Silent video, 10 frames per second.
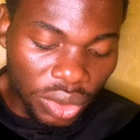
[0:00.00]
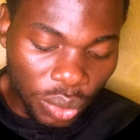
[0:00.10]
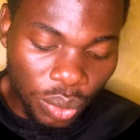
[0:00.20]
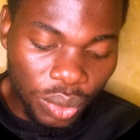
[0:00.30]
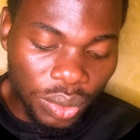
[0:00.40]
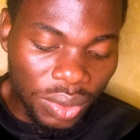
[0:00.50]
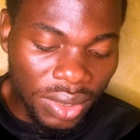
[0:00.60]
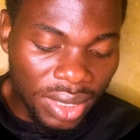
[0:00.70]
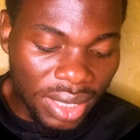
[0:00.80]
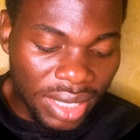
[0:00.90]
to
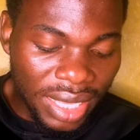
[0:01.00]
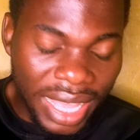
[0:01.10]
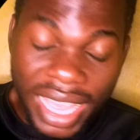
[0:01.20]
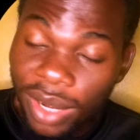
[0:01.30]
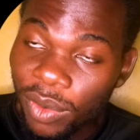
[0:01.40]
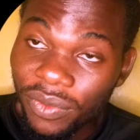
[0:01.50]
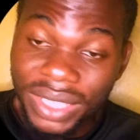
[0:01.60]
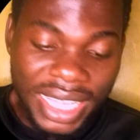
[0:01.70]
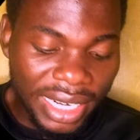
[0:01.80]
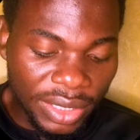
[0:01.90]
lov
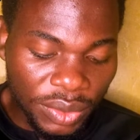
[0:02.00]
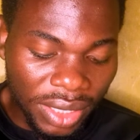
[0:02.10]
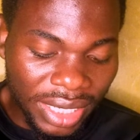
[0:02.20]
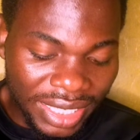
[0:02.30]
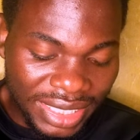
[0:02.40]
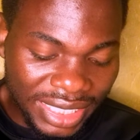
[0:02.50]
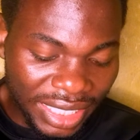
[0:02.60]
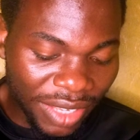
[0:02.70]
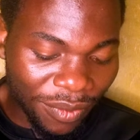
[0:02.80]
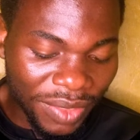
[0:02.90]
directory. Let's
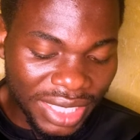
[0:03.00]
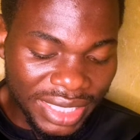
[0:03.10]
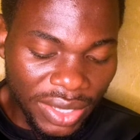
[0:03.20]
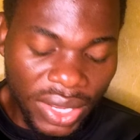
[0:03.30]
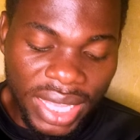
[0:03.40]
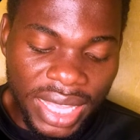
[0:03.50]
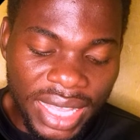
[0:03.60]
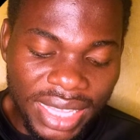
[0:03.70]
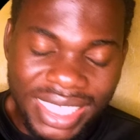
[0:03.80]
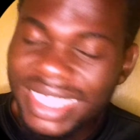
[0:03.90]
check if this
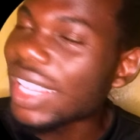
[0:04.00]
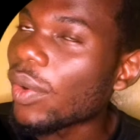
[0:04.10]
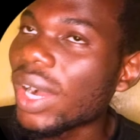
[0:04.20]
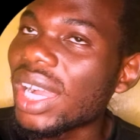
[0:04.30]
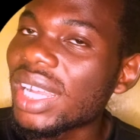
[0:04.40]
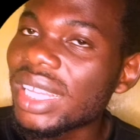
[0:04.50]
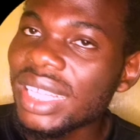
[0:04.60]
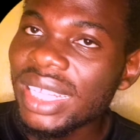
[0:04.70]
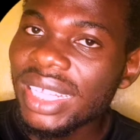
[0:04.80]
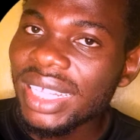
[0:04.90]
is our
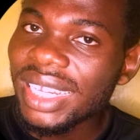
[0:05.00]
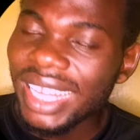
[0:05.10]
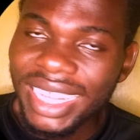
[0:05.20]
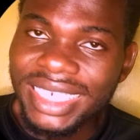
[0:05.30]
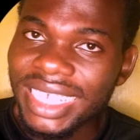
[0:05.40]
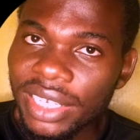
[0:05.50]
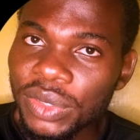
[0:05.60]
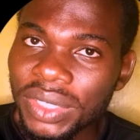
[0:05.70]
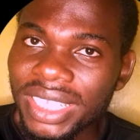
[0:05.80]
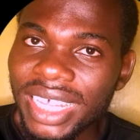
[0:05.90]
like
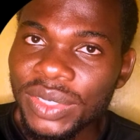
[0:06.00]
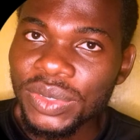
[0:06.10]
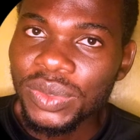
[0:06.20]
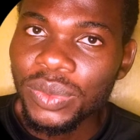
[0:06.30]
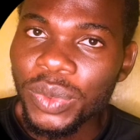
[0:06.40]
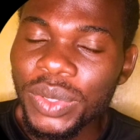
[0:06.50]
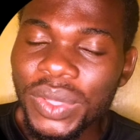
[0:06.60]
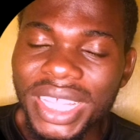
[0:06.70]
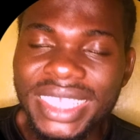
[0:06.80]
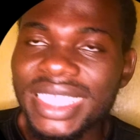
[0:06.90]
directory, that we know
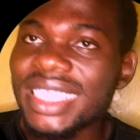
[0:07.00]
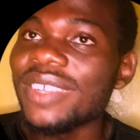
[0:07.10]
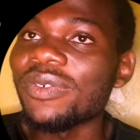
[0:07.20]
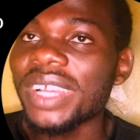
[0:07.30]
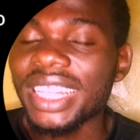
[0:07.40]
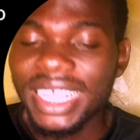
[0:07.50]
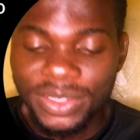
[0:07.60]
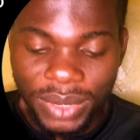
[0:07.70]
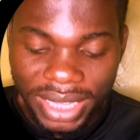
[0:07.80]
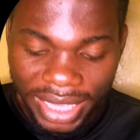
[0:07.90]
the existing file
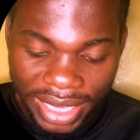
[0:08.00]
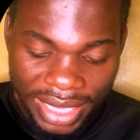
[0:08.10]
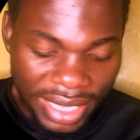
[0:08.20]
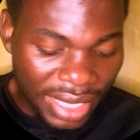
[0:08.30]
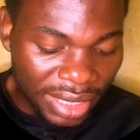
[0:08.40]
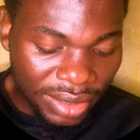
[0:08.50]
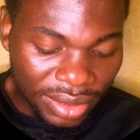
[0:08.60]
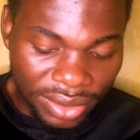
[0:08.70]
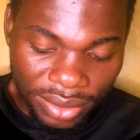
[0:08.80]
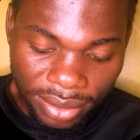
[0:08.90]
that were there.
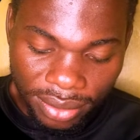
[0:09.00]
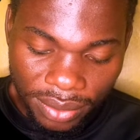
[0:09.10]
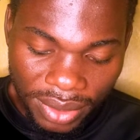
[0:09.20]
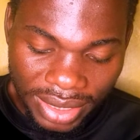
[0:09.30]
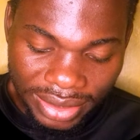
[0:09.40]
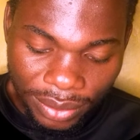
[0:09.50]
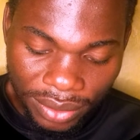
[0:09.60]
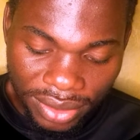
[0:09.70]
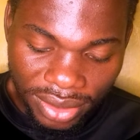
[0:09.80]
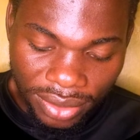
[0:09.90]
So let's
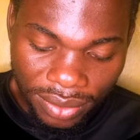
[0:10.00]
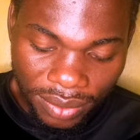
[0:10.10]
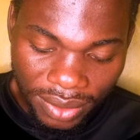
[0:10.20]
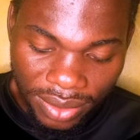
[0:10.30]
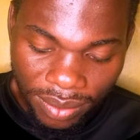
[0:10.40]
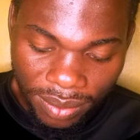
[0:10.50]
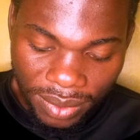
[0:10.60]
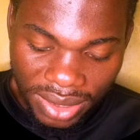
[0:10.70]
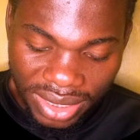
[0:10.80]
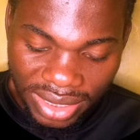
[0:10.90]
continue.
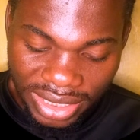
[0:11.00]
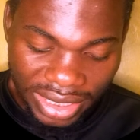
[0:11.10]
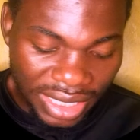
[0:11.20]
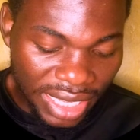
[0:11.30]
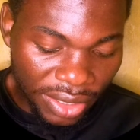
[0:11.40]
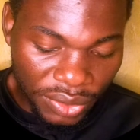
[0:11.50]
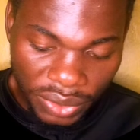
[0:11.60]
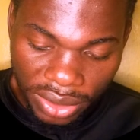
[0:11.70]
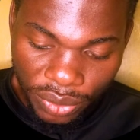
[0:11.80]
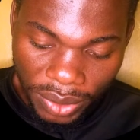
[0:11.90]
Change
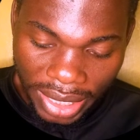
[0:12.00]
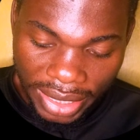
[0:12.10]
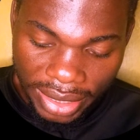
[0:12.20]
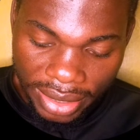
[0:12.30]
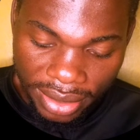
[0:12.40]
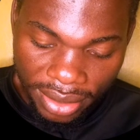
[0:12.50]
directory to like.